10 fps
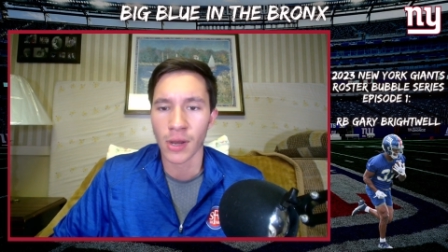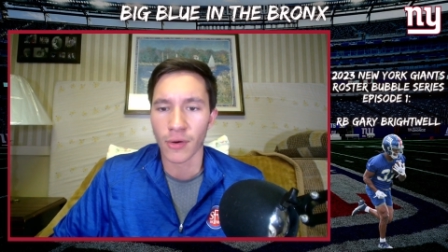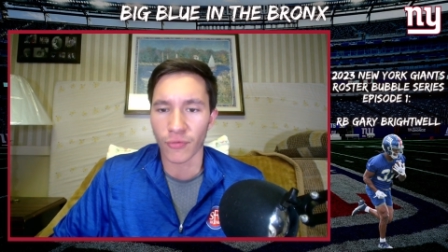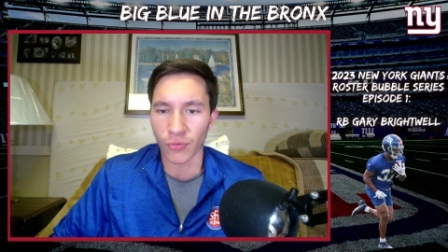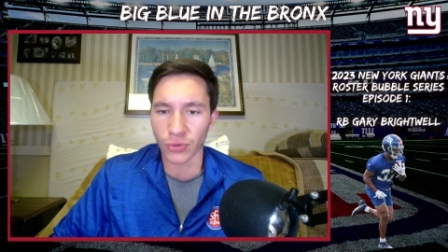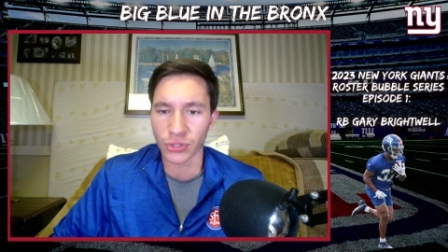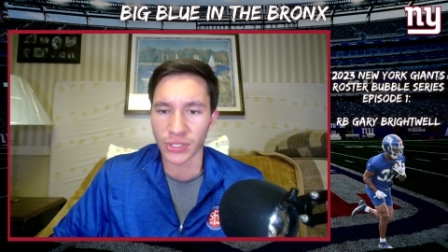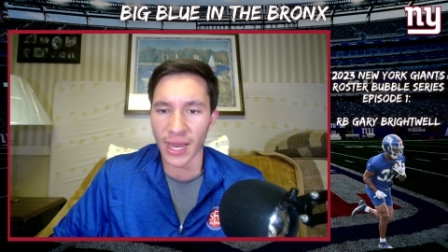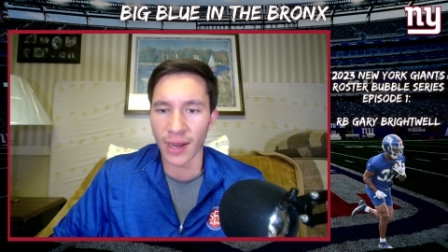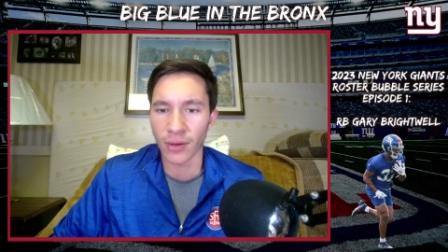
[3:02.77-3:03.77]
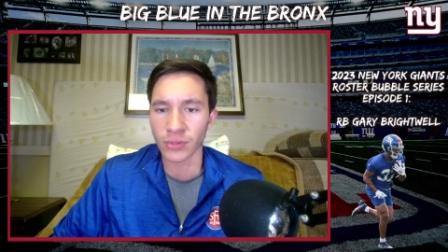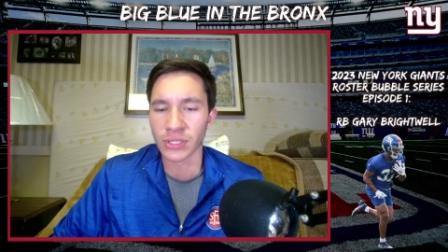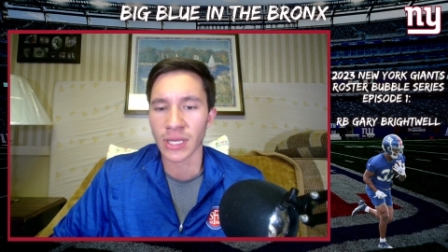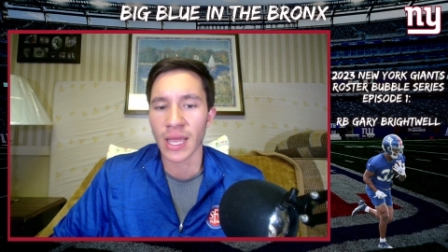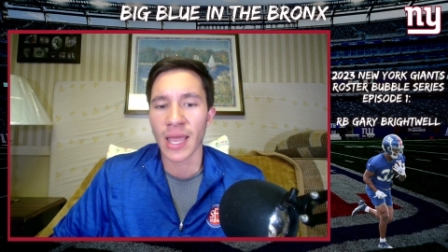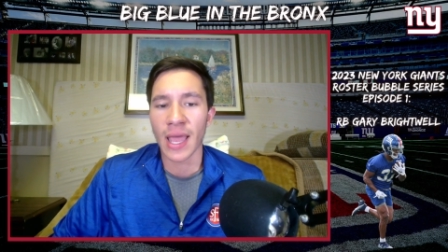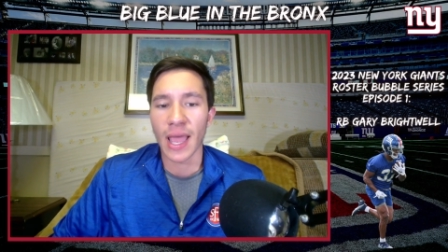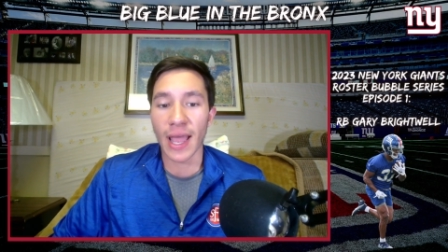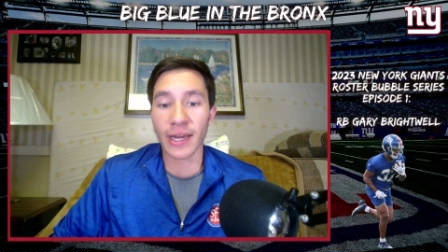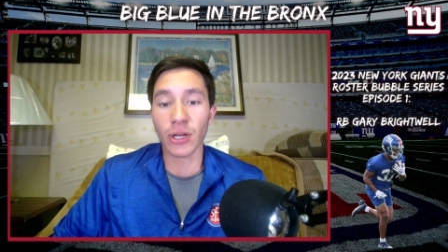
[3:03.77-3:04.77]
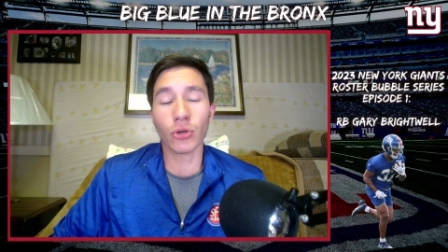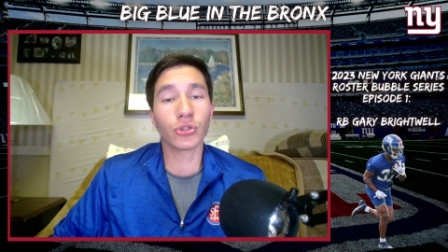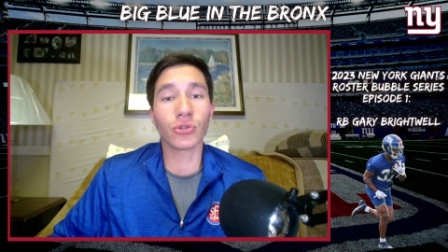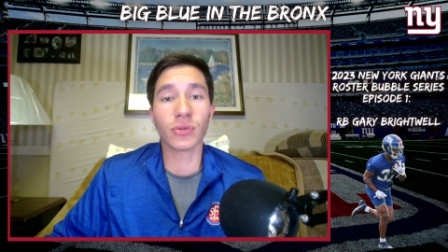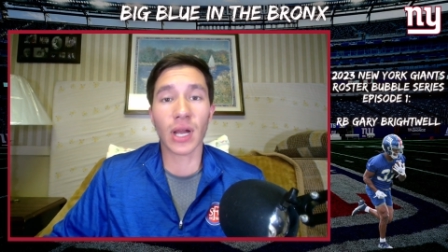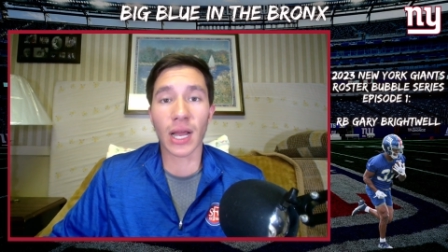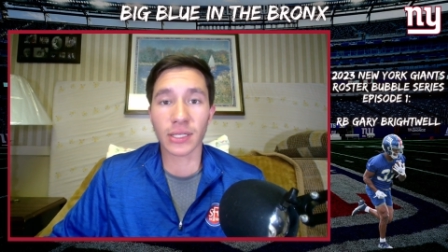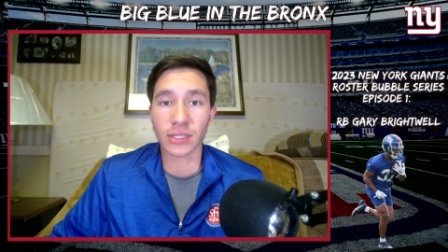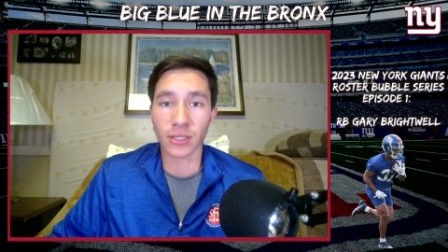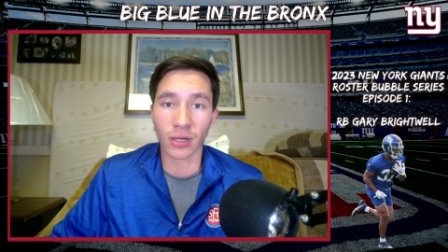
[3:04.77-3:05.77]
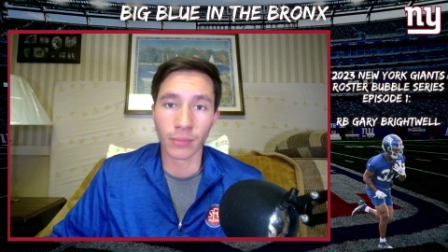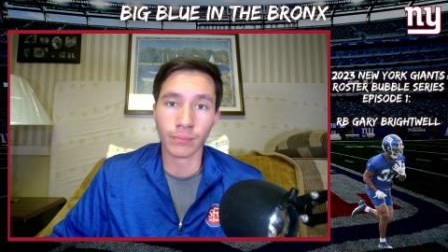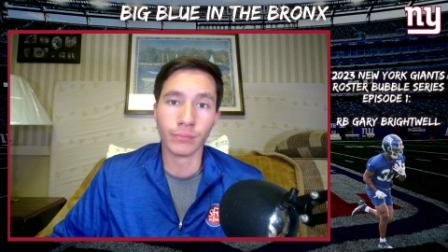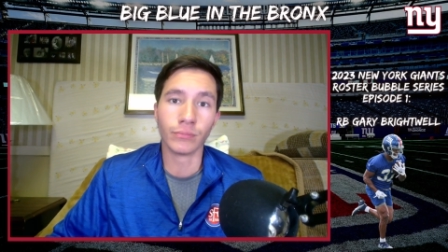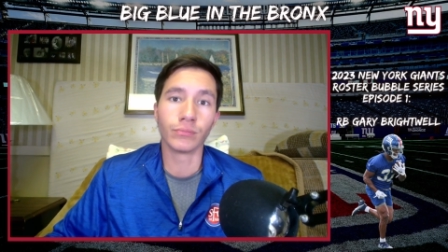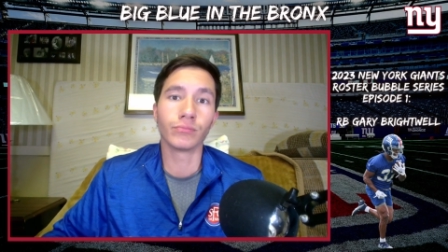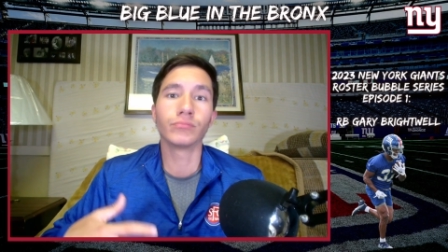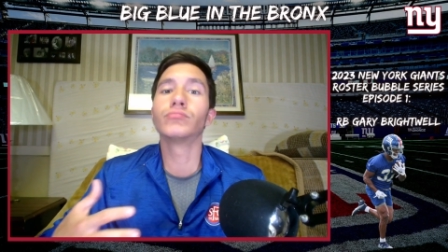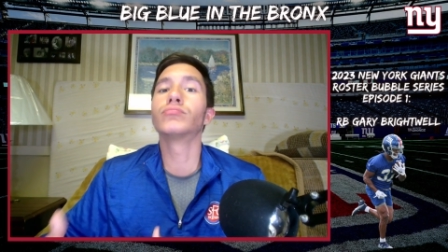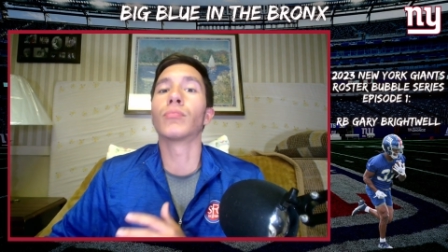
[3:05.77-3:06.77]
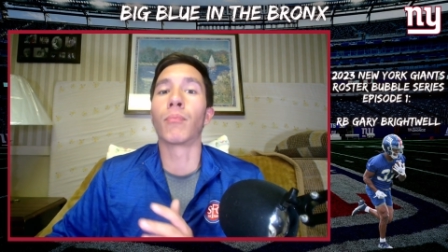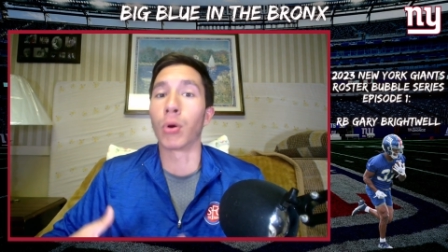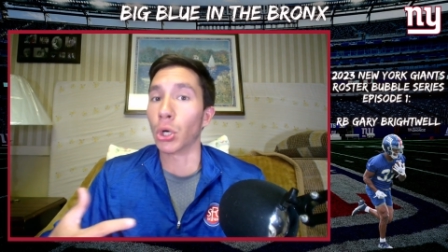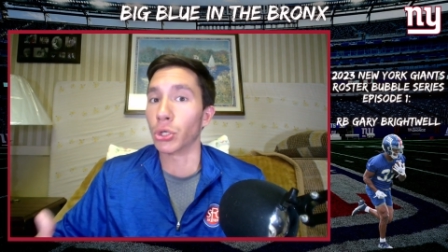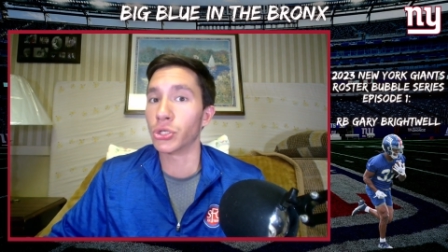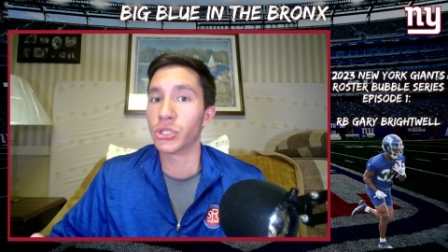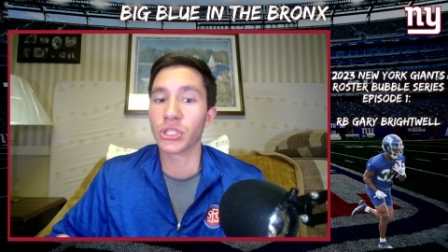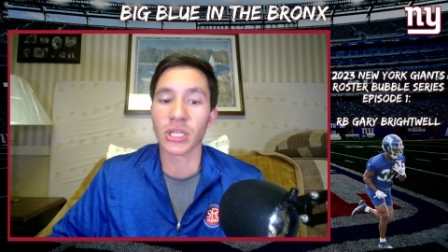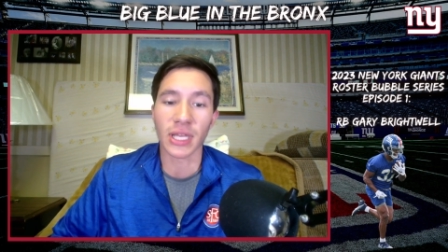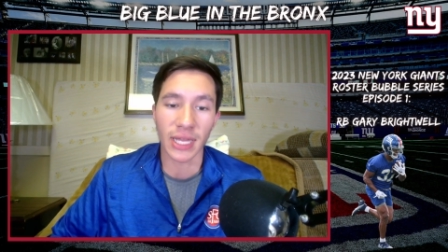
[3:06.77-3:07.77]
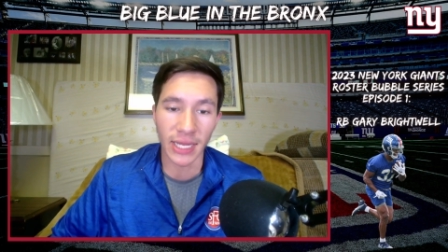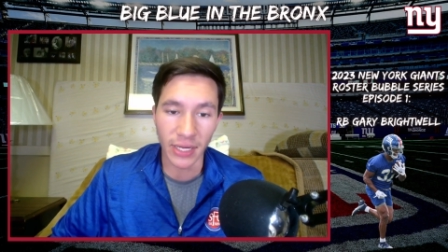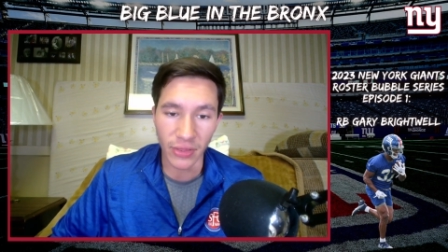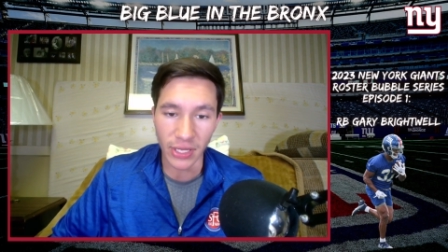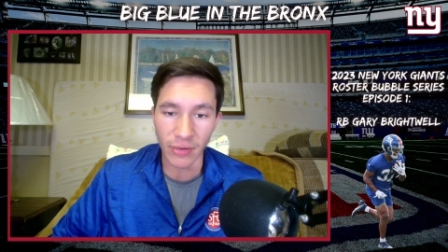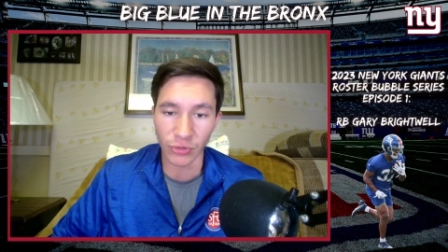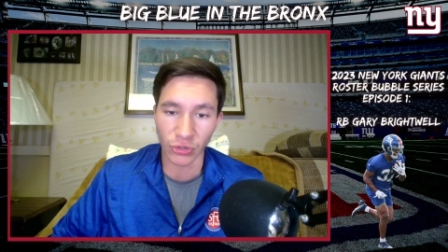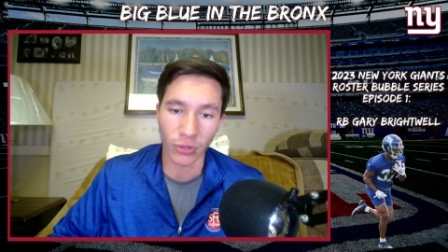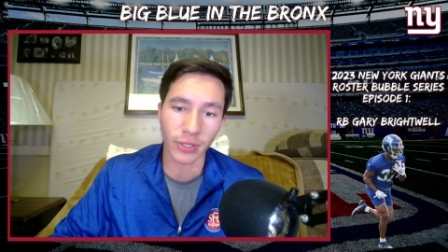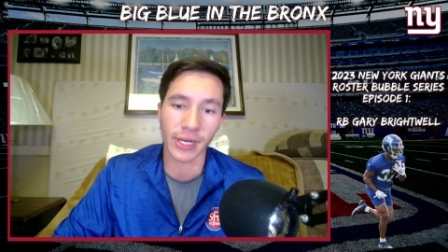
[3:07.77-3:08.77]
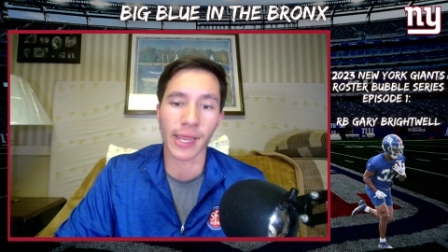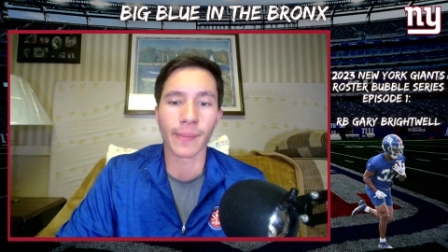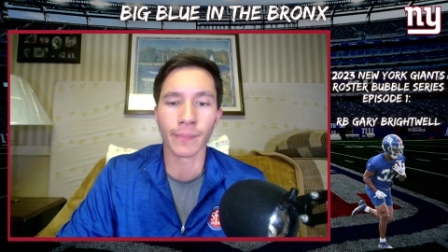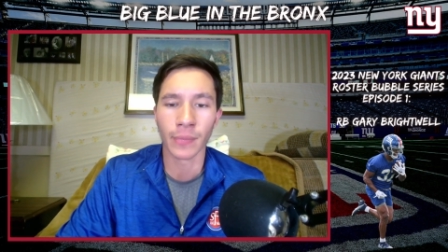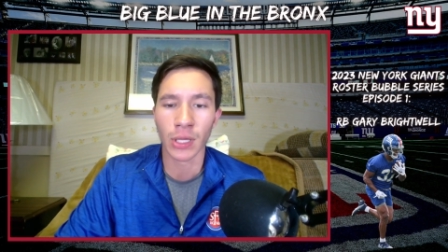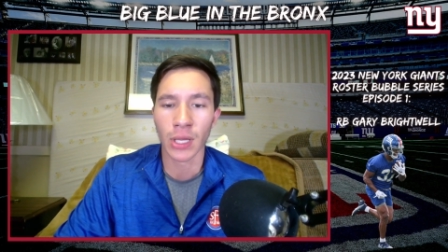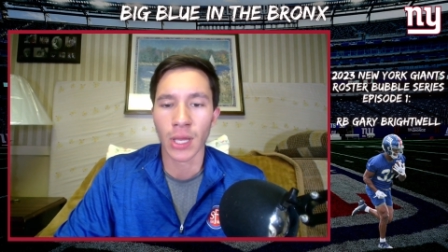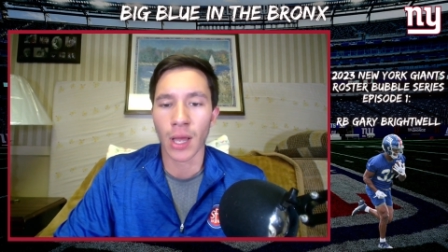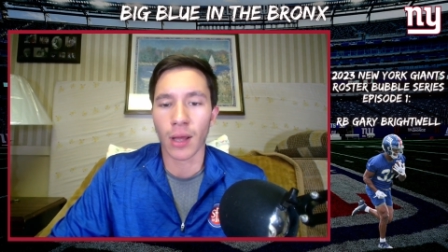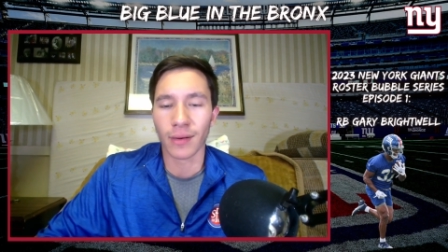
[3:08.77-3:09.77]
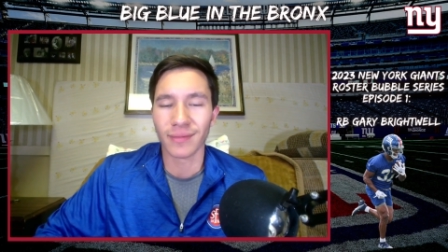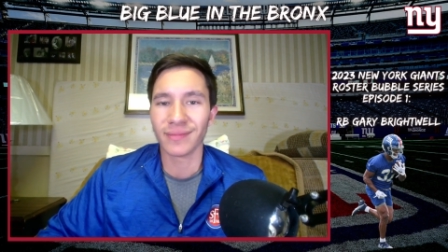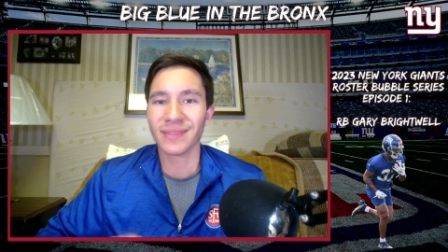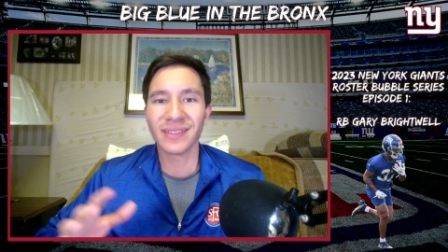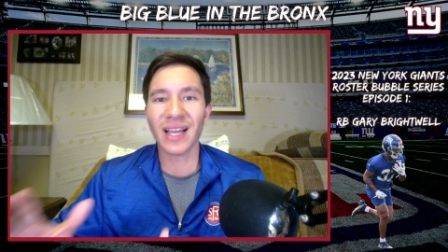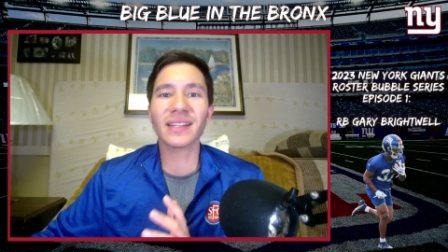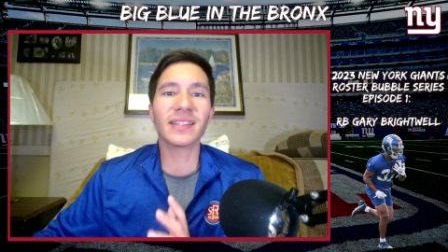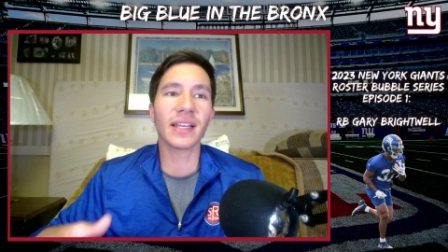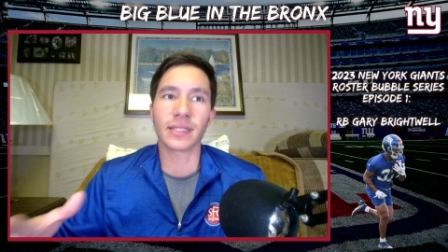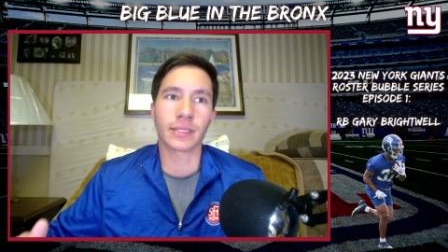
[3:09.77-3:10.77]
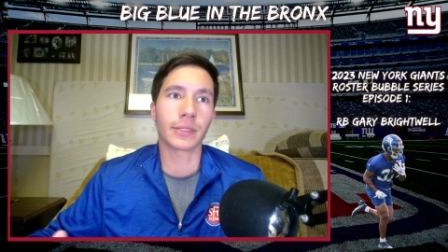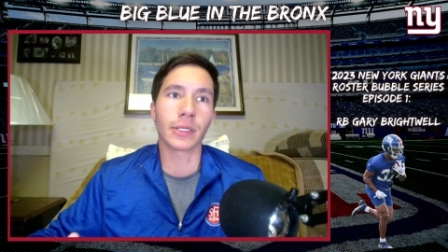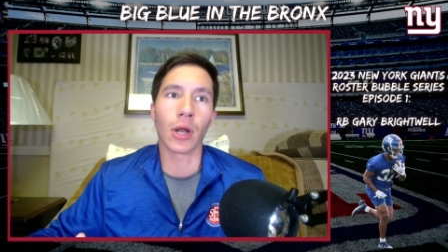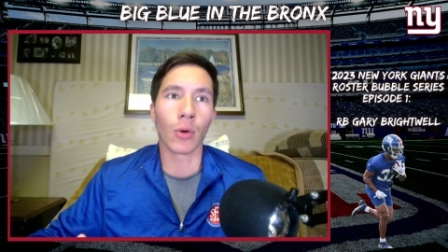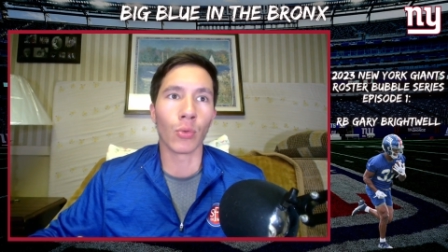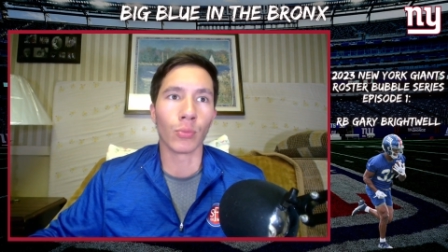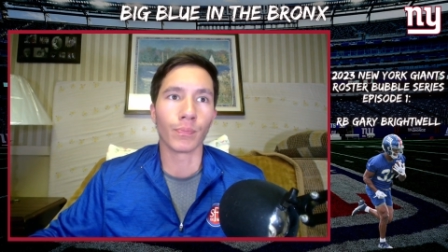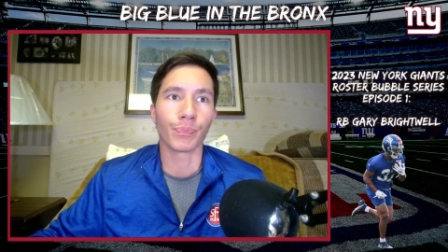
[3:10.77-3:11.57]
first downs. And he also got some burst in the return game. Not that it's, you know,